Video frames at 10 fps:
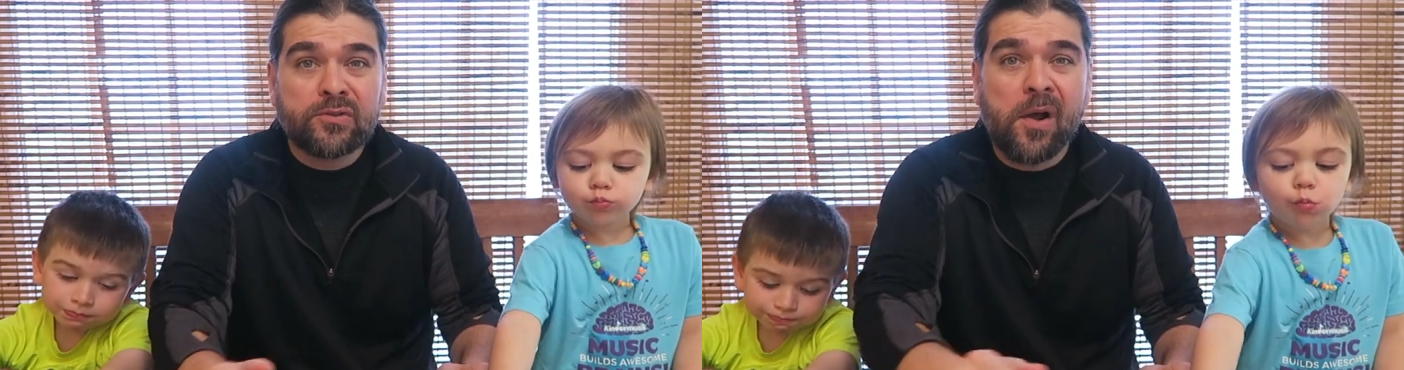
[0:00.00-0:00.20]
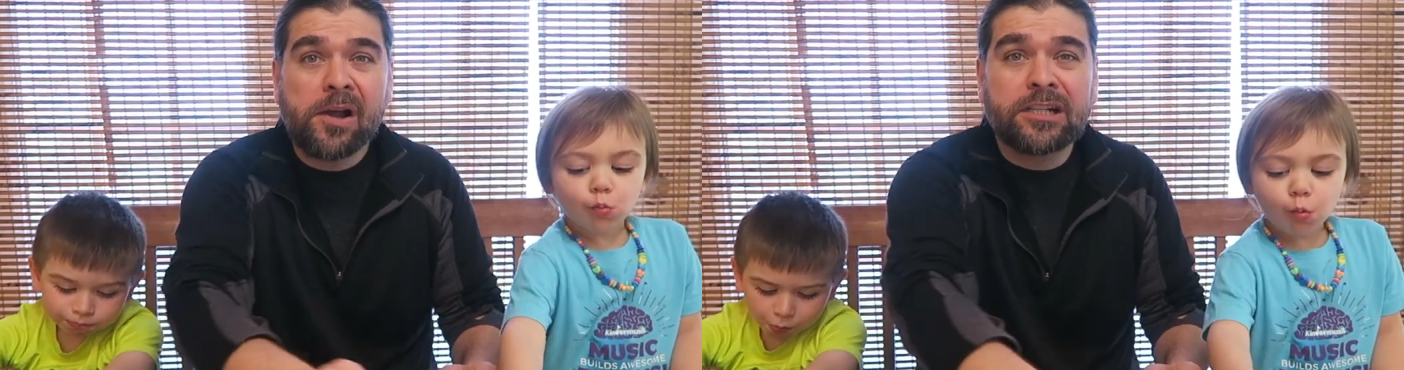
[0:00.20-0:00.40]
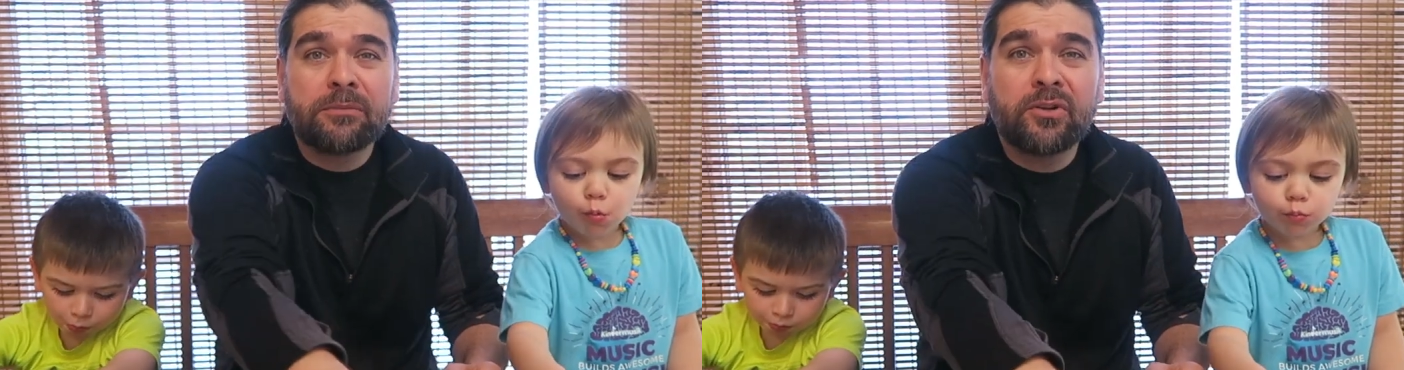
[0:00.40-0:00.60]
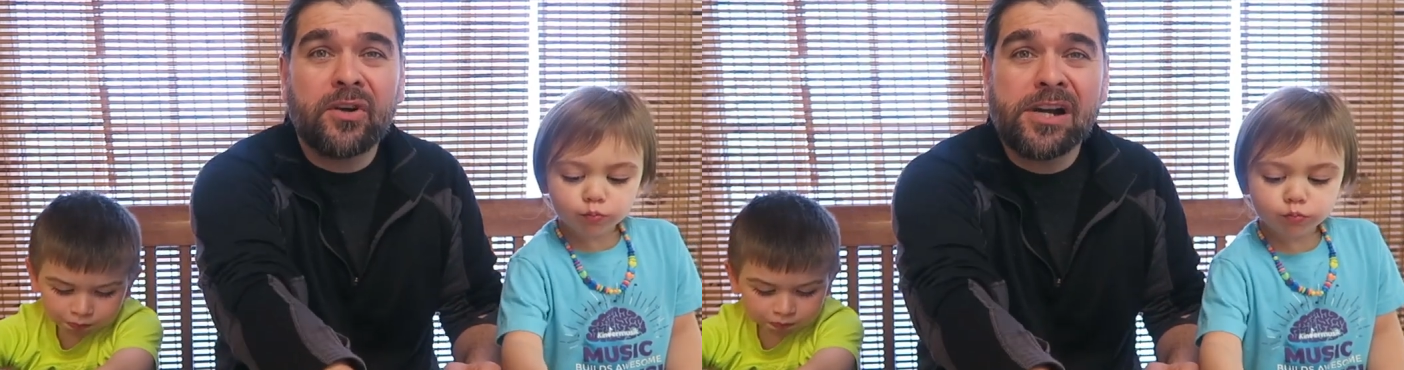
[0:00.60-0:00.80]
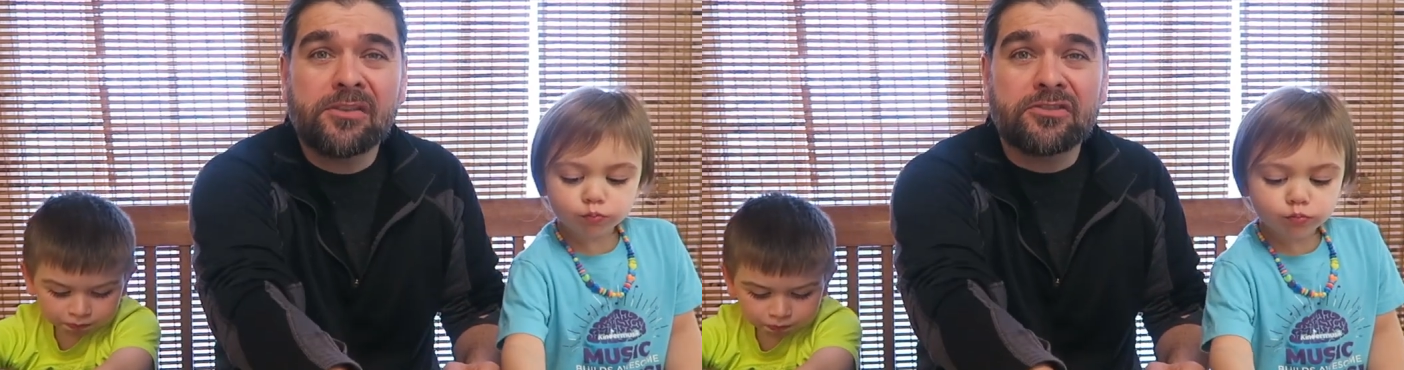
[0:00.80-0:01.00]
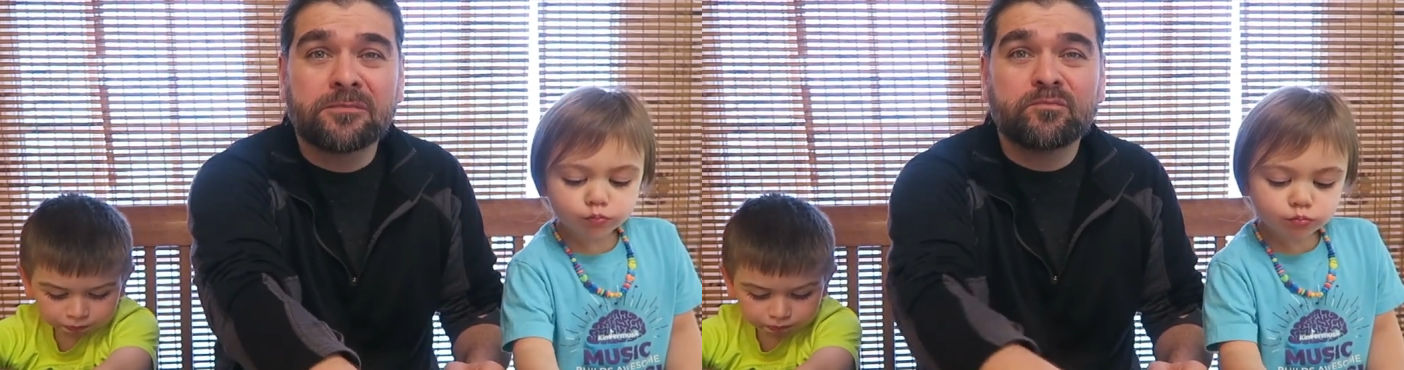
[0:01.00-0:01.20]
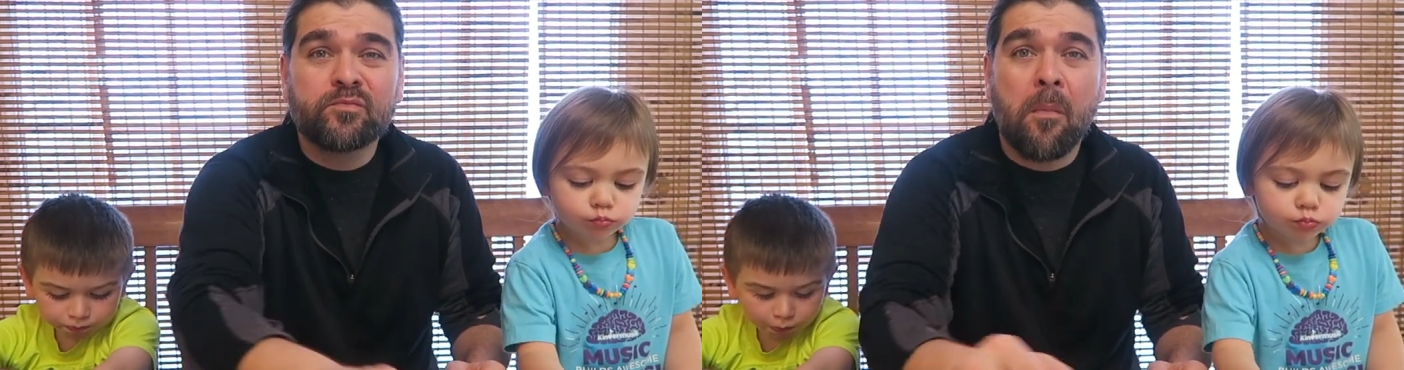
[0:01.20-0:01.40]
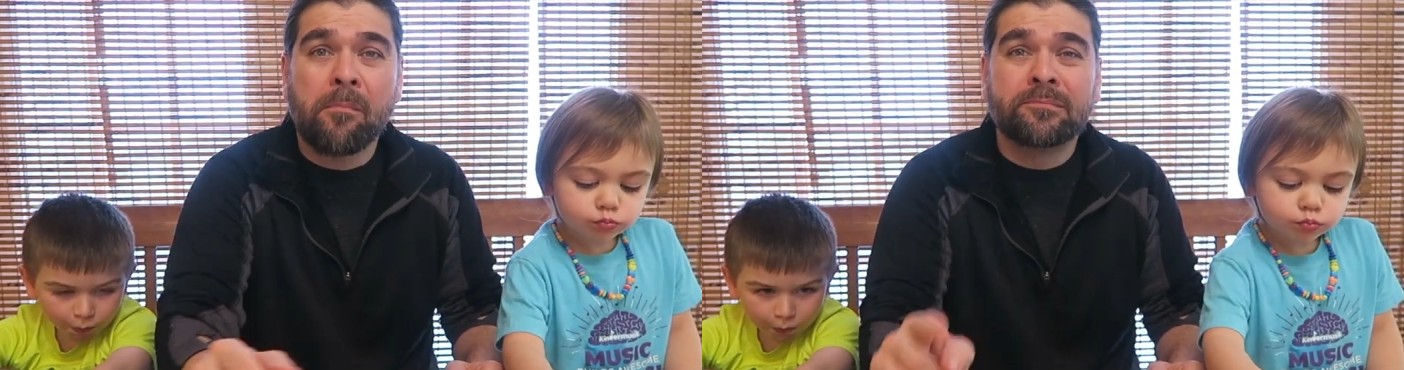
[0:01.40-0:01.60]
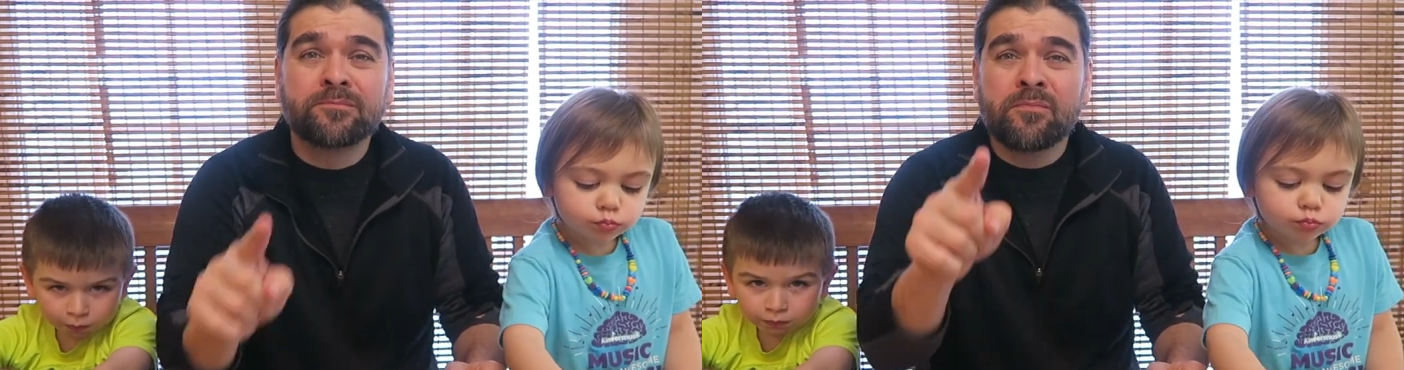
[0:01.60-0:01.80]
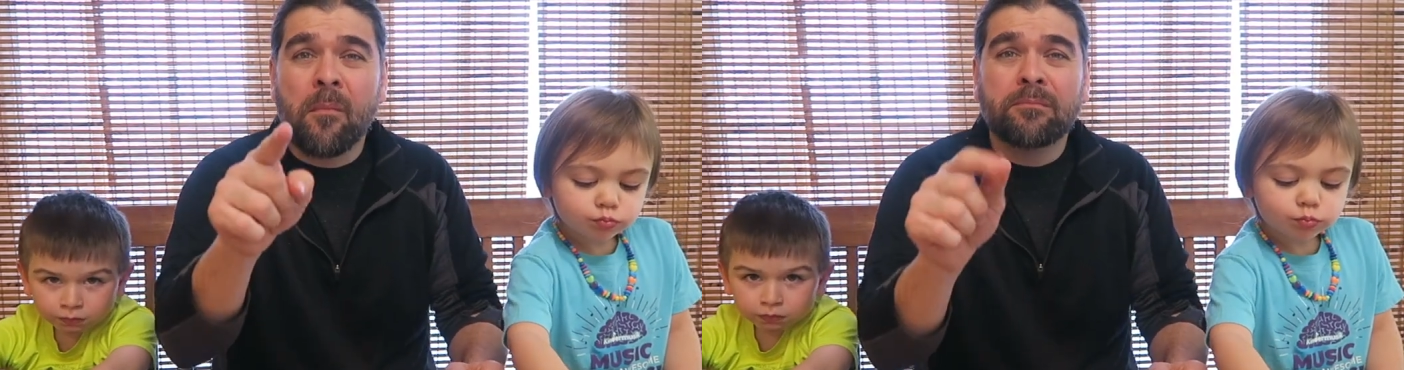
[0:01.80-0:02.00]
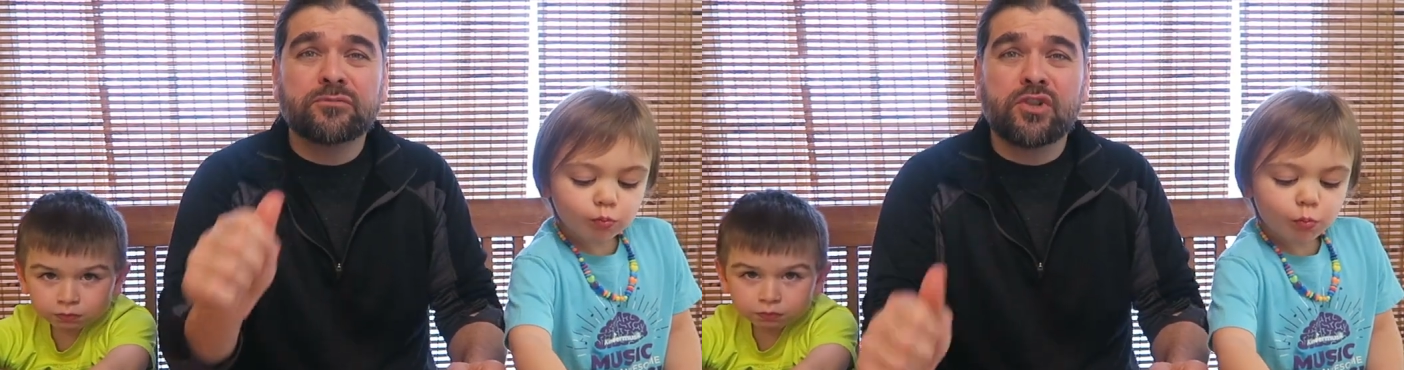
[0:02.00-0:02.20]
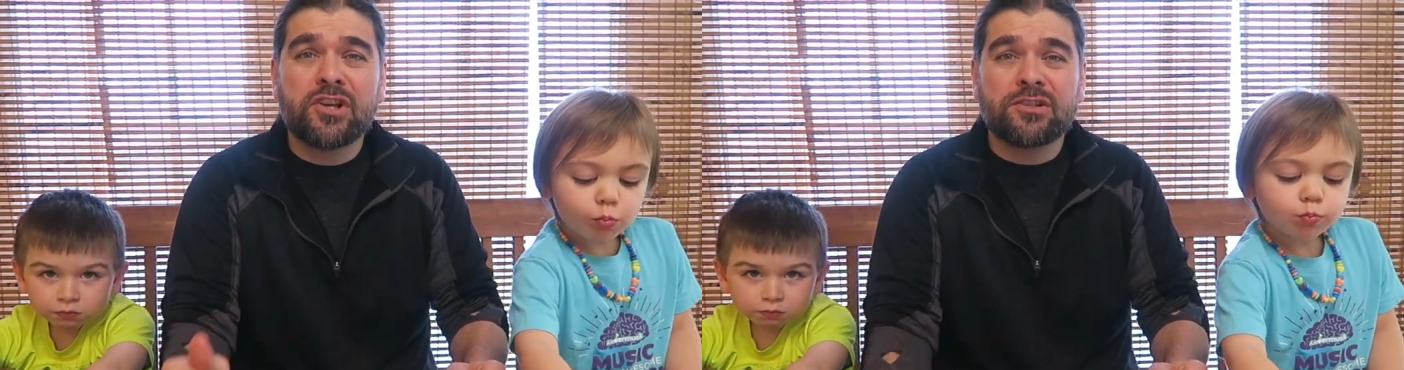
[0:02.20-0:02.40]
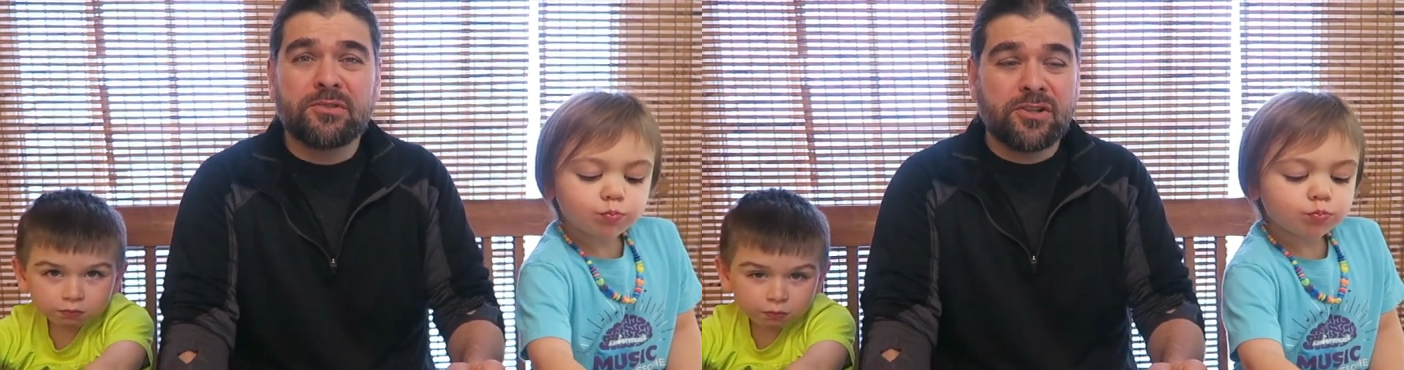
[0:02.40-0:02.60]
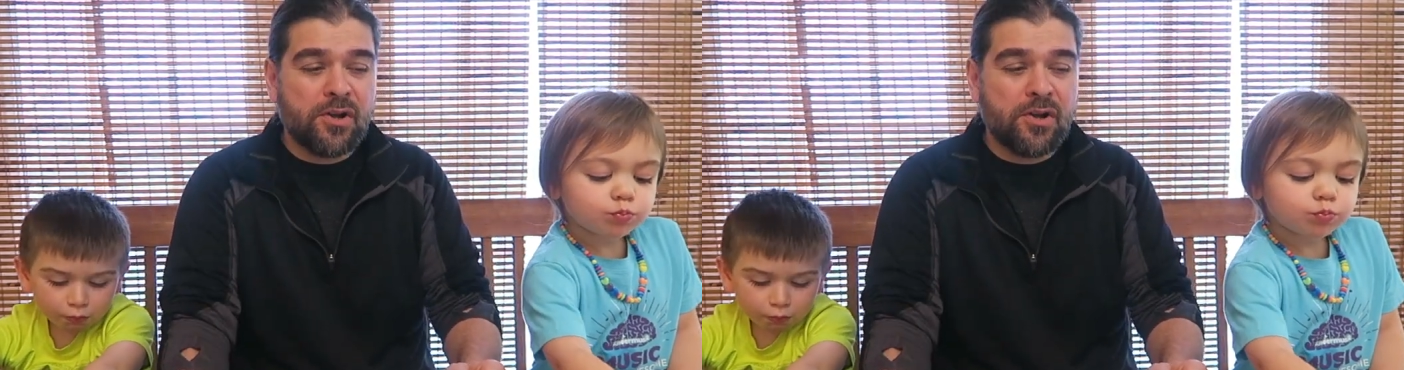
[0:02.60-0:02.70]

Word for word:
Speaker 1: All right, come to our house. Try something